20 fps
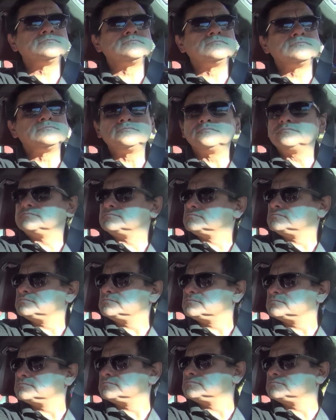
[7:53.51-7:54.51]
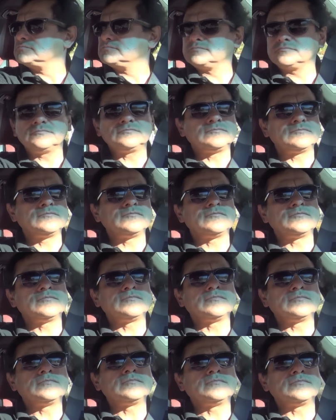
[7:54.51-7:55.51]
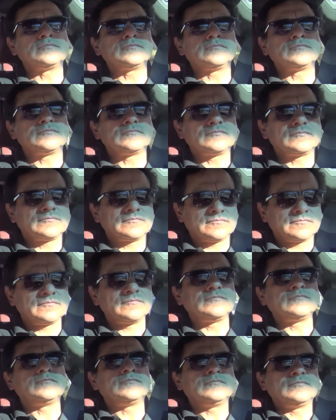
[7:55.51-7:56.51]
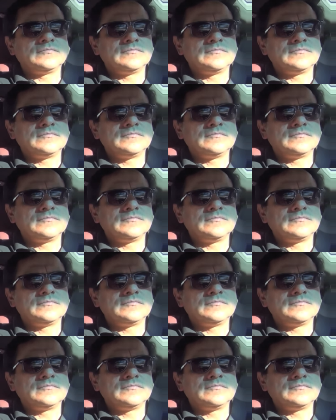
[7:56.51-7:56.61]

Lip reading: [no speech]